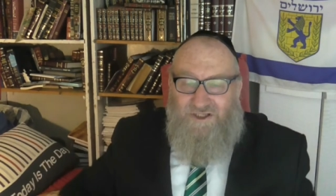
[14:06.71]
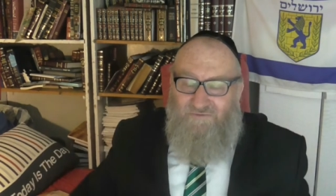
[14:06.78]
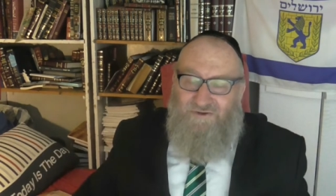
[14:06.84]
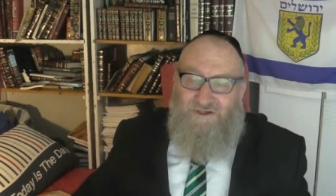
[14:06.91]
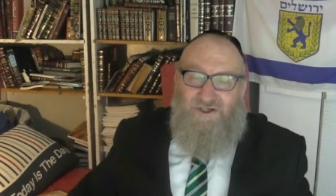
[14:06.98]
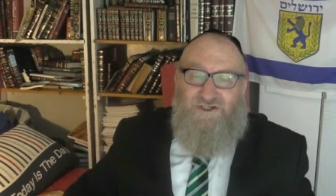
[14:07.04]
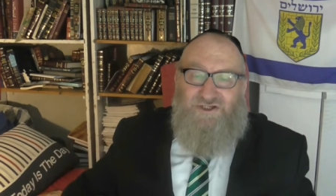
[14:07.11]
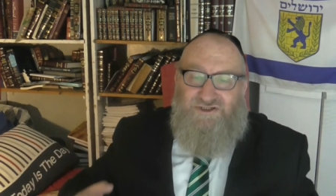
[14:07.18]
of
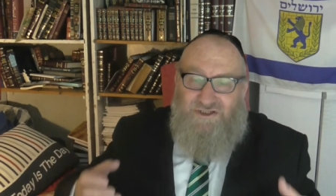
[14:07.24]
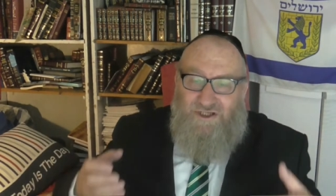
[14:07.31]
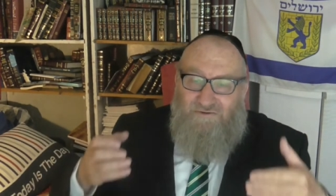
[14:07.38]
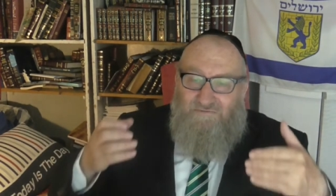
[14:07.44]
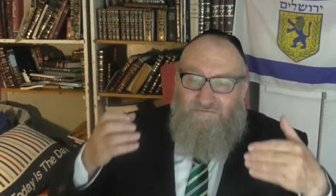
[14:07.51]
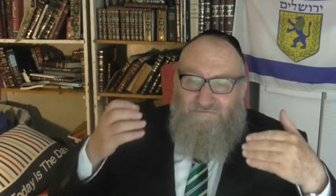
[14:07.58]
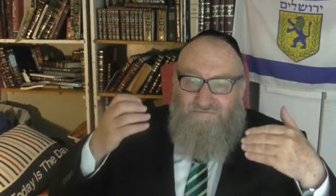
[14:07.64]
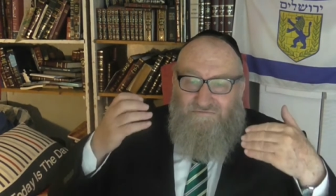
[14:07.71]
years,
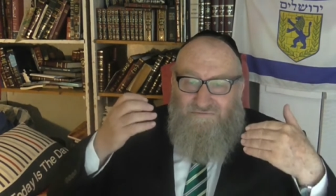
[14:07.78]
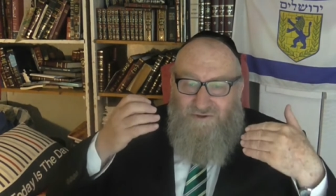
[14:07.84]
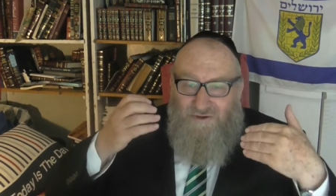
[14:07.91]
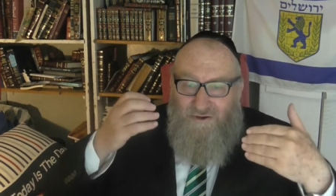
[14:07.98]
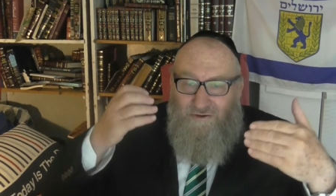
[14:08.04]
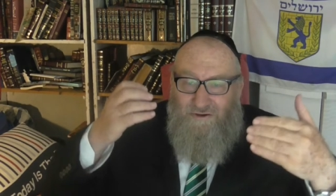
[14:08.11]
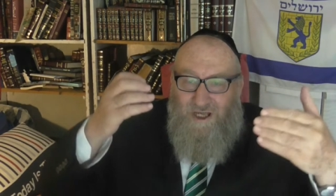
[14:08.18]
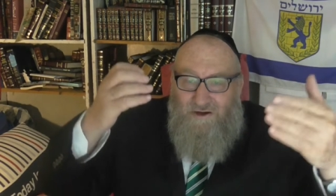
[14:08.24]
so
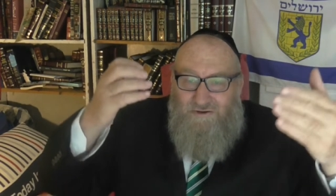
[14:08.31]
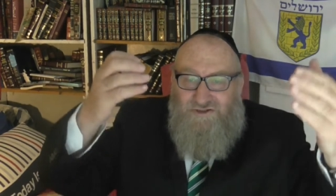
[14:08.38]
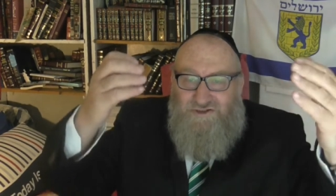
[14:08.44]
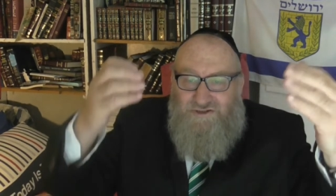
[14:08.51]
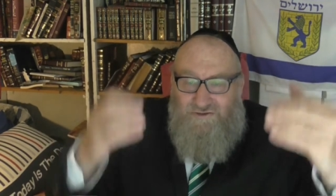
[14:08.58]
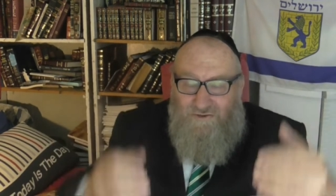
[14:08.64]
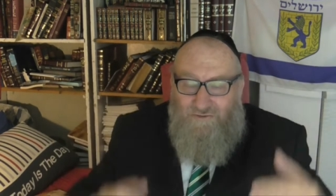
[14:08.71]
who knows?